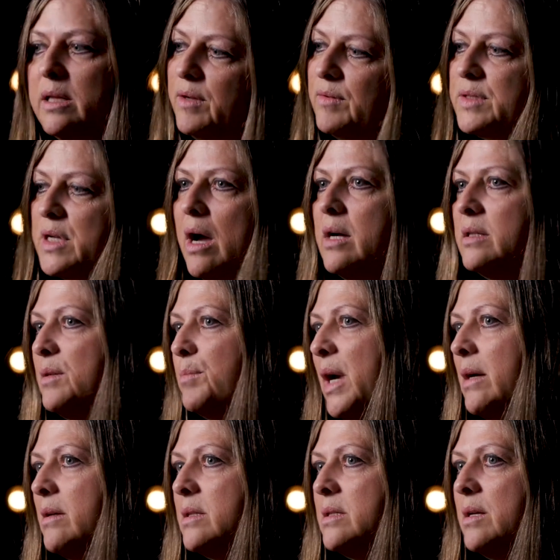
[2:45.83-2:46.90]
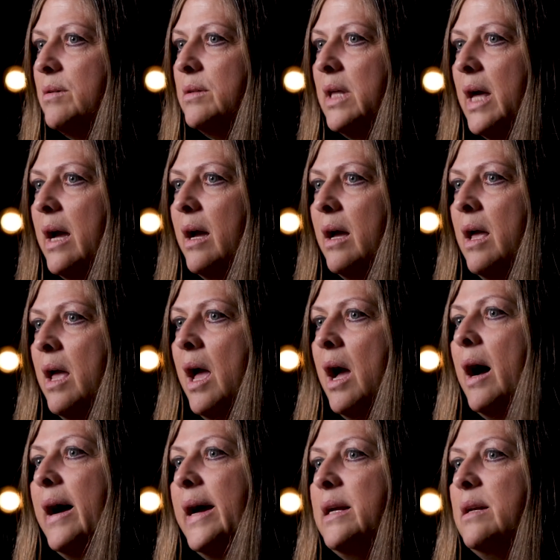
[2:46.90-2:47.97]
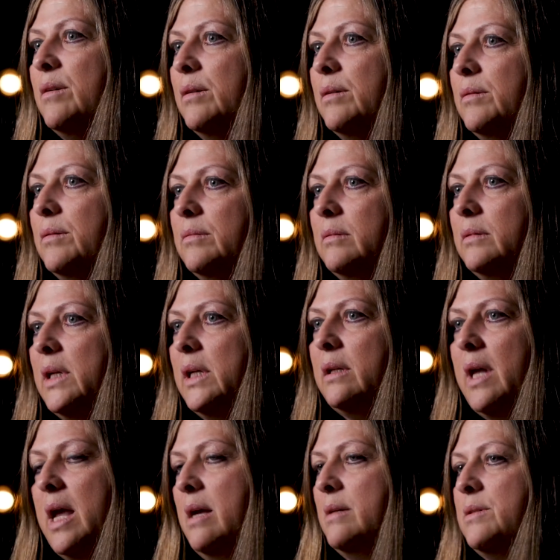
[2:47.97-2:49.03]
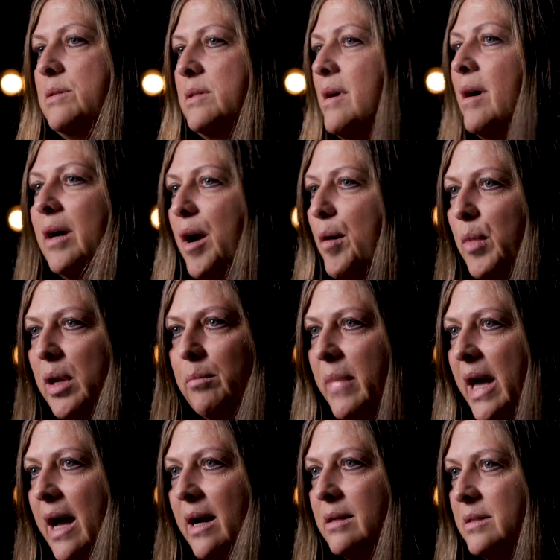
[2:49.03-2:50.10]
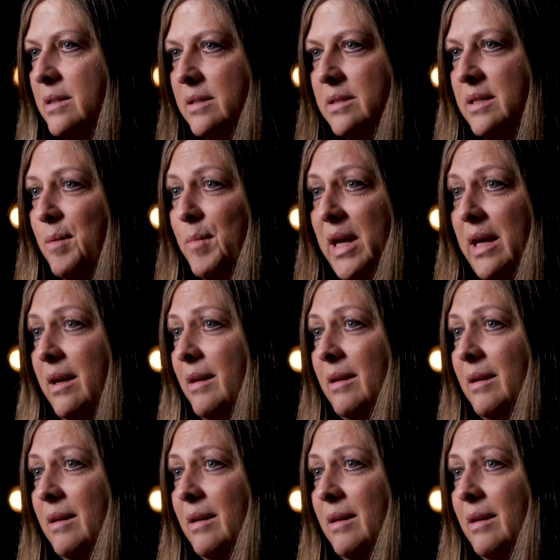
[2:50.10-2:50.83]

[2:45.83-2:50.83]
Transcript: they've talked about so that I know that cancer's not coming back to see me.